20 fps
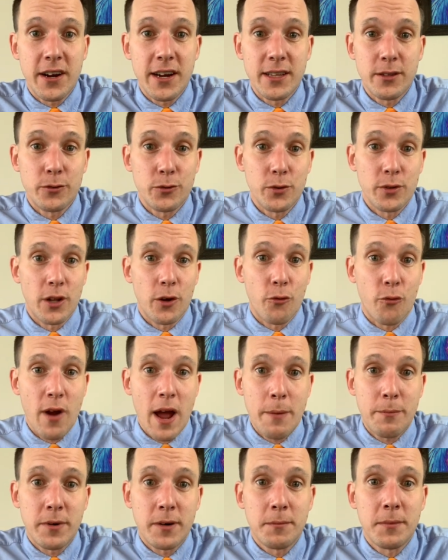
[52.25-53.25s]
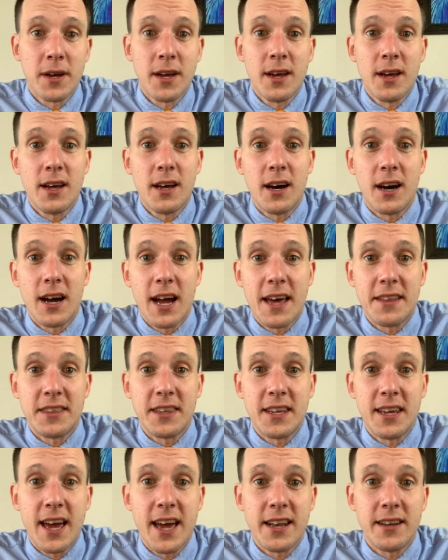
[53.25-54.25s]
And we'll do a little wrap up at
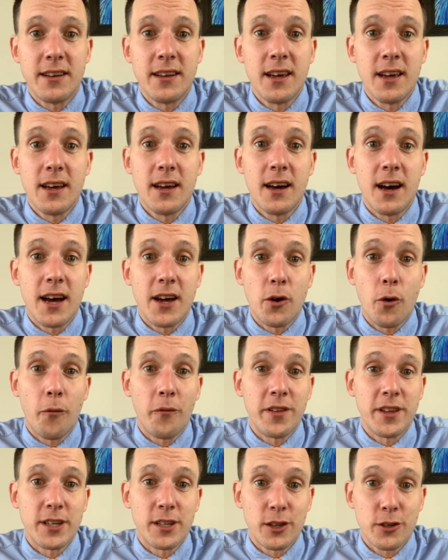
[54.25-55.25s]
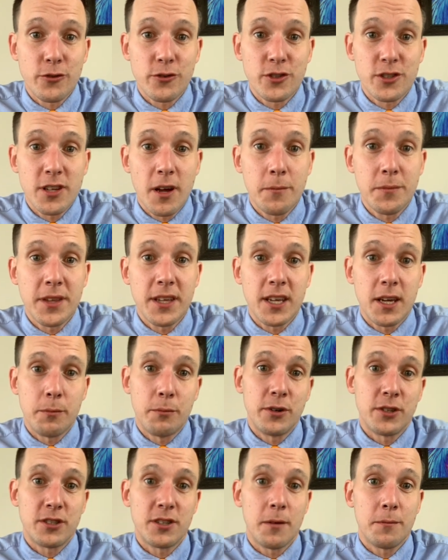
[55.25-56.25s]
the end, and hopefully you'll learn something. You can
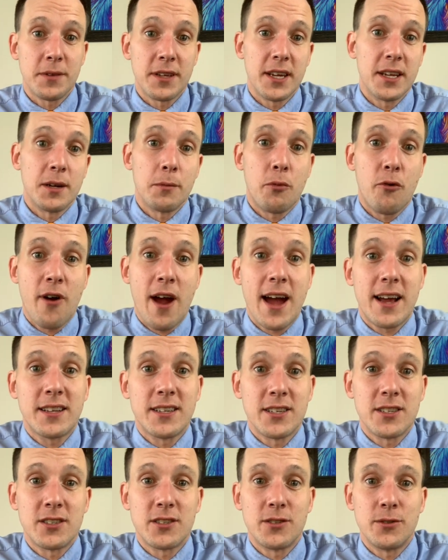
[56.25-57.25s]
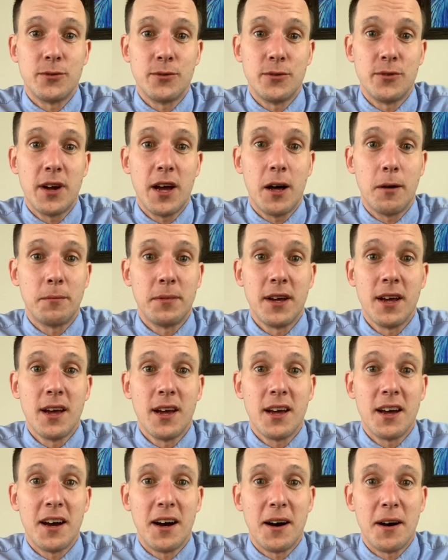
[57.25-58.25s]
put something into practice to help
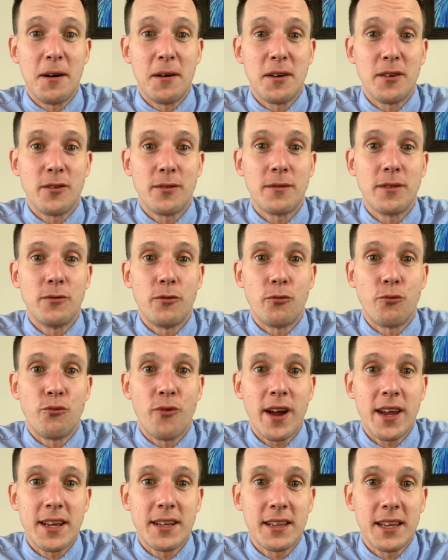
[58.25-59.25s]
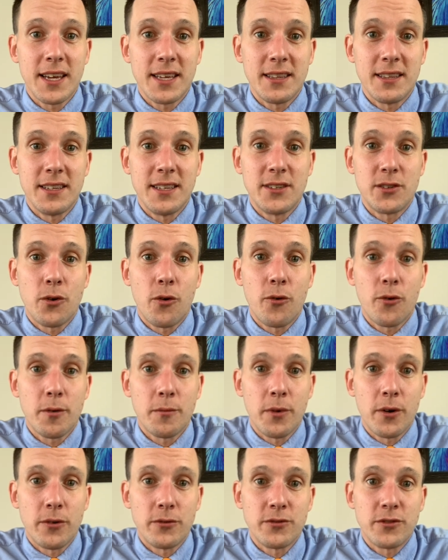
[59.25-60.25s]
regulate these
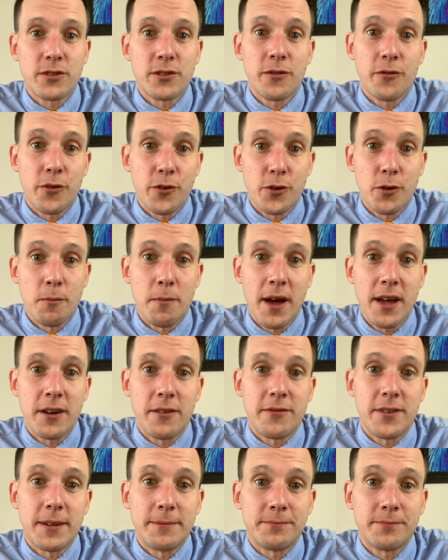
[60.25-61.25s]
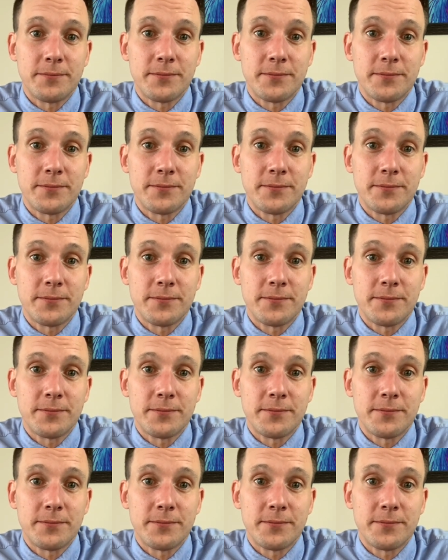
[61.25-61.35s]
hormones for your benefit.